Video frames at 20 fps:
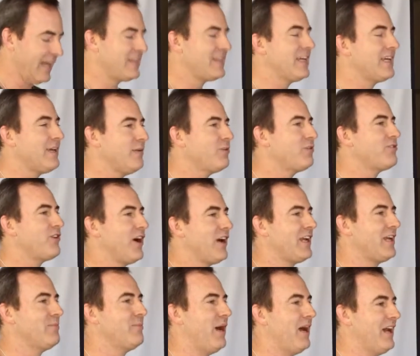And I think he was
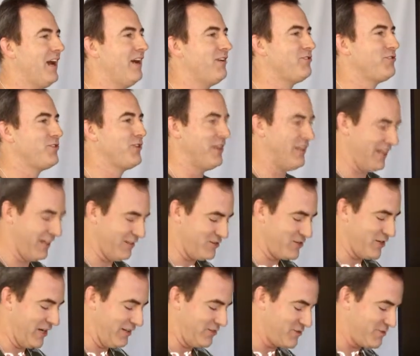talking about us, the
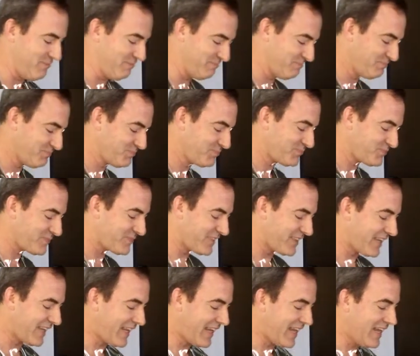United States.
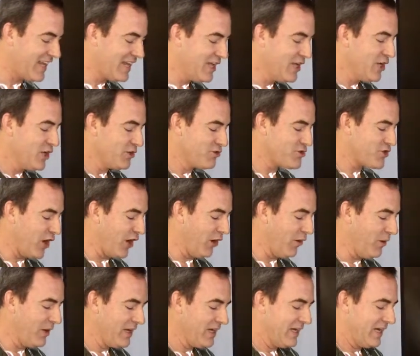
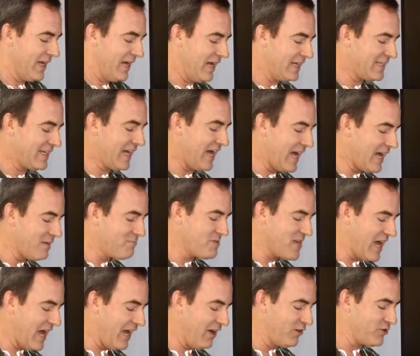So it
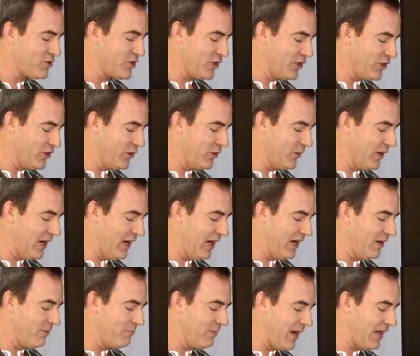came down to,
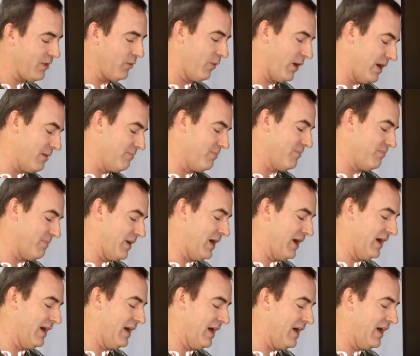by the way,
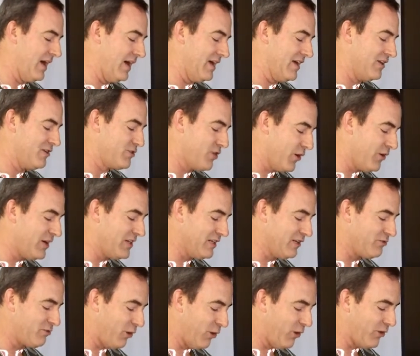
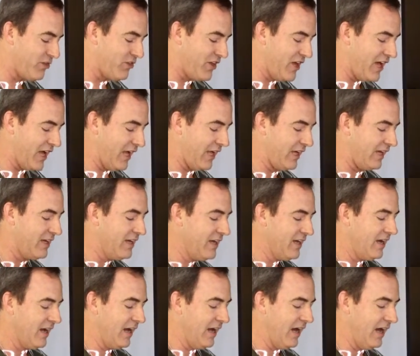during this whole thing,
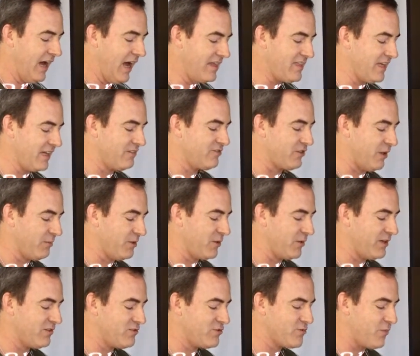I think some of the